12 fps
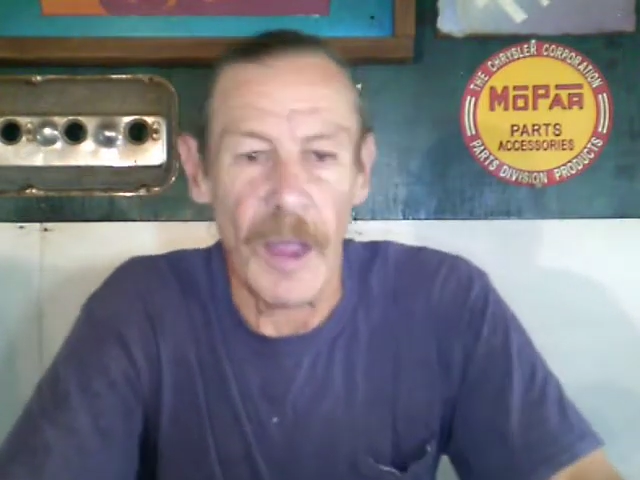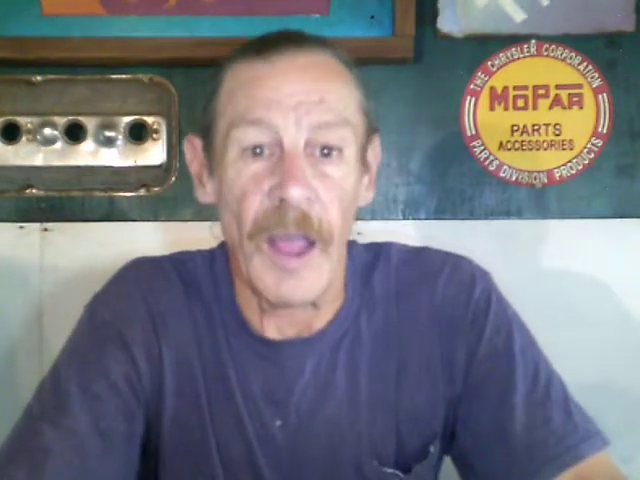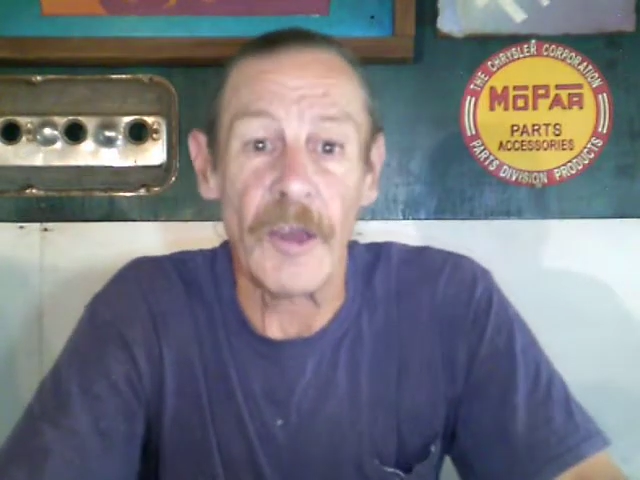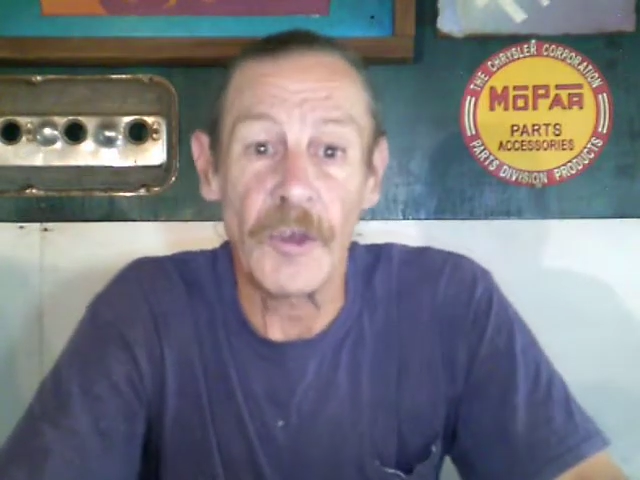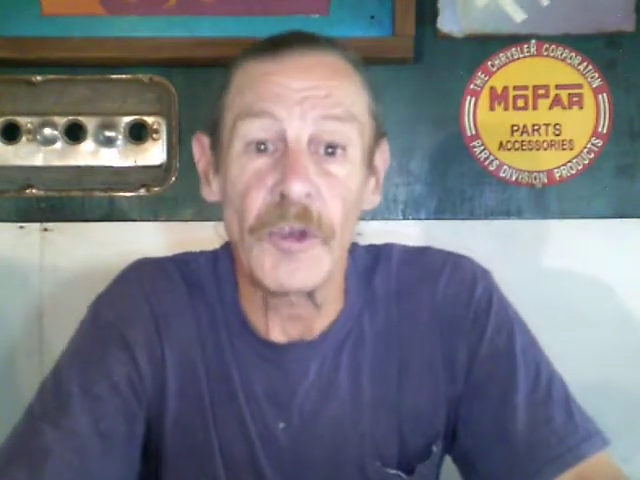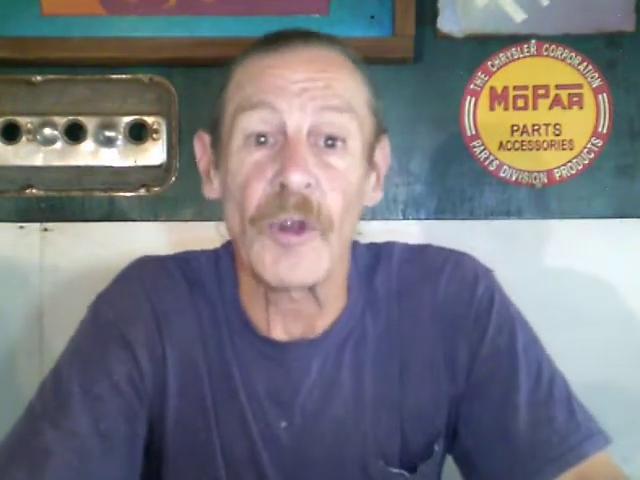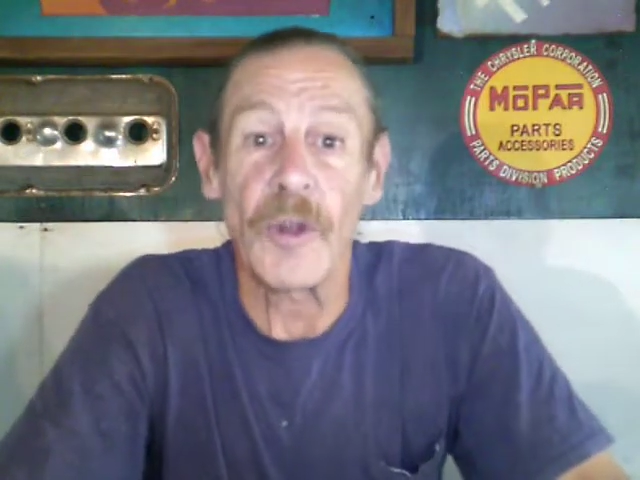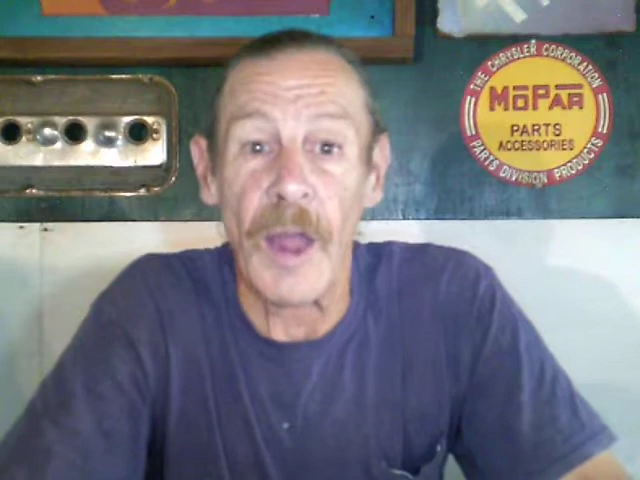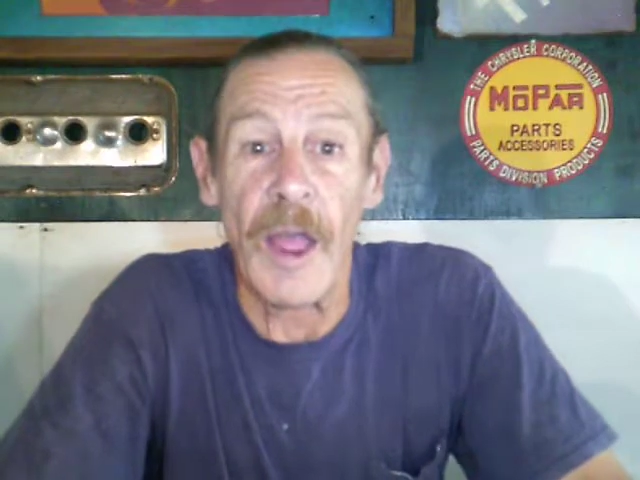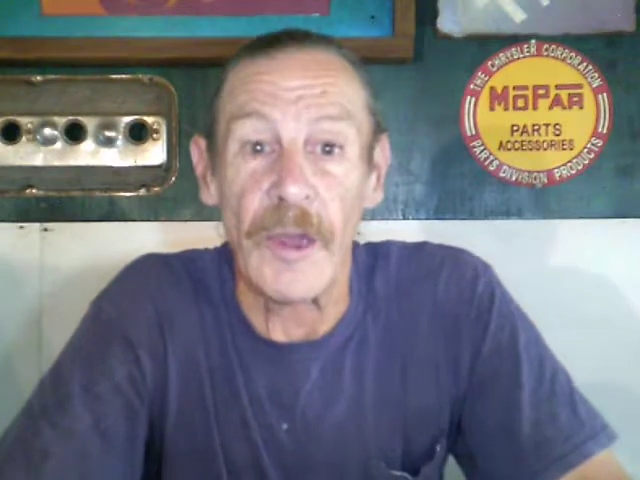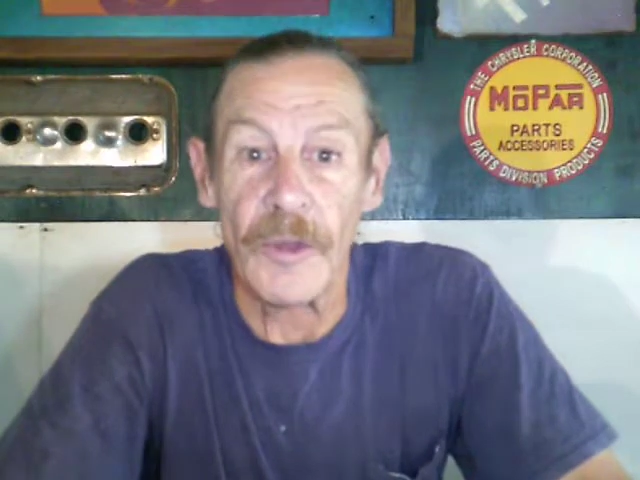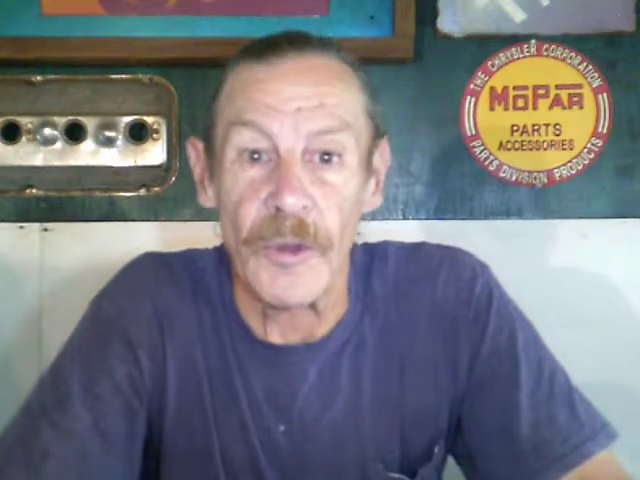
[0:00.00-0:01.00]
I'd sure
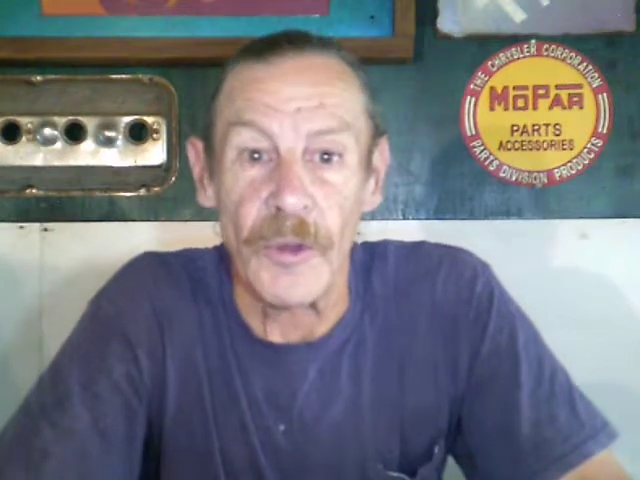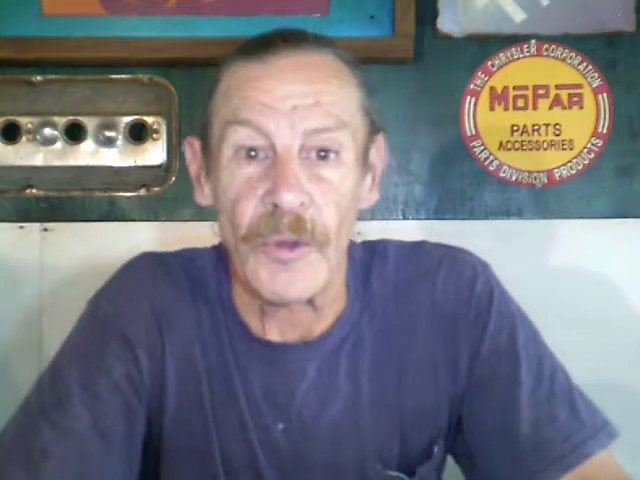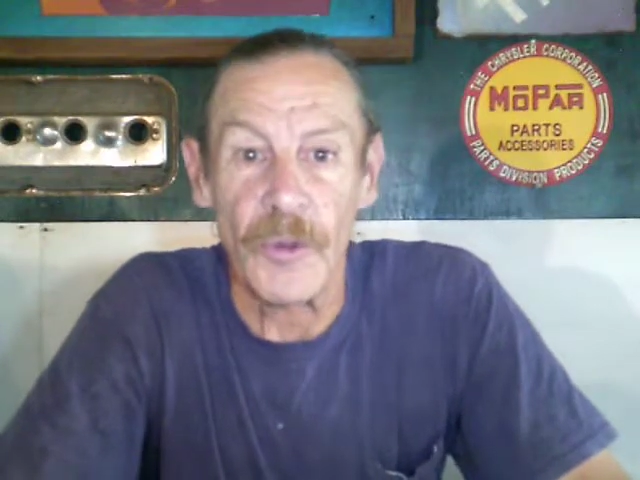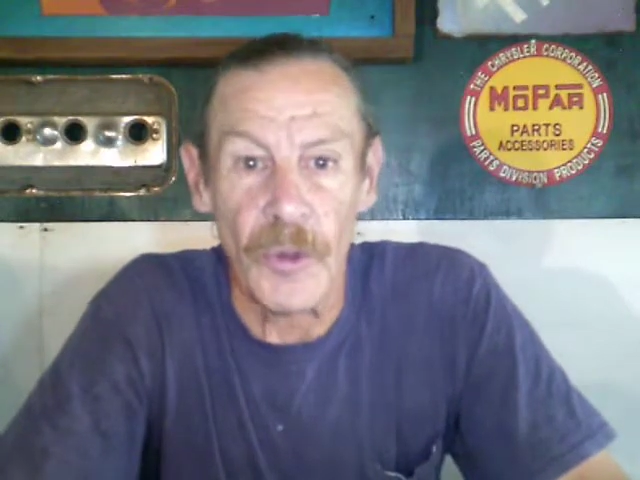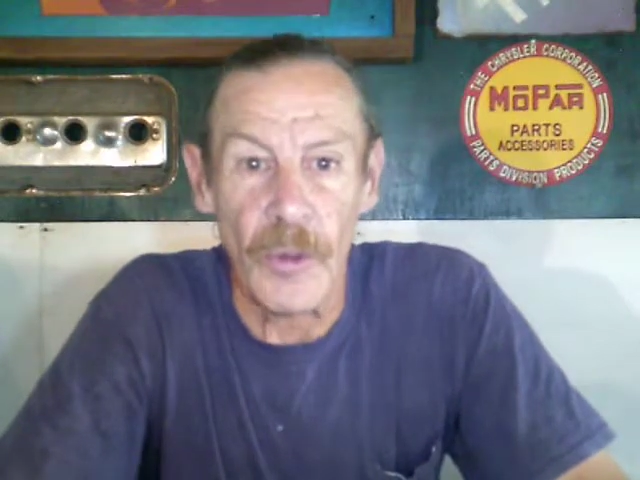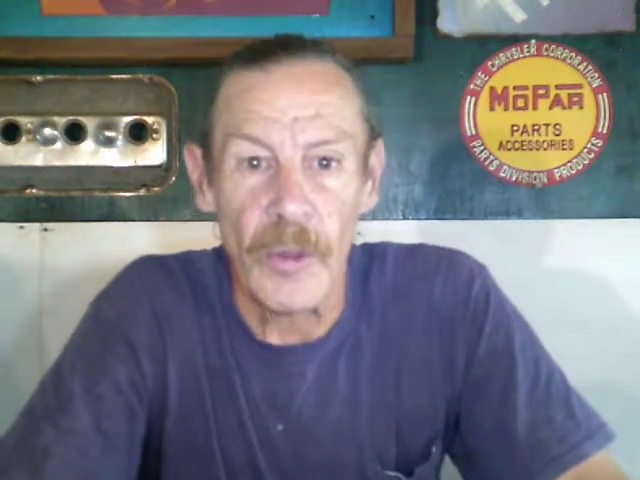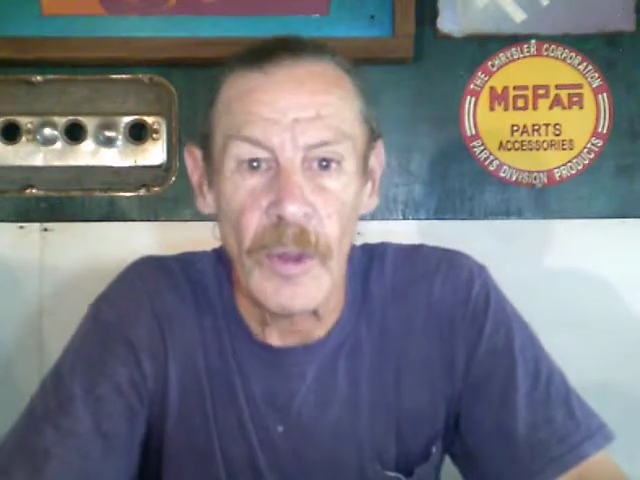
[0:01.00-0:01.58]
like to. So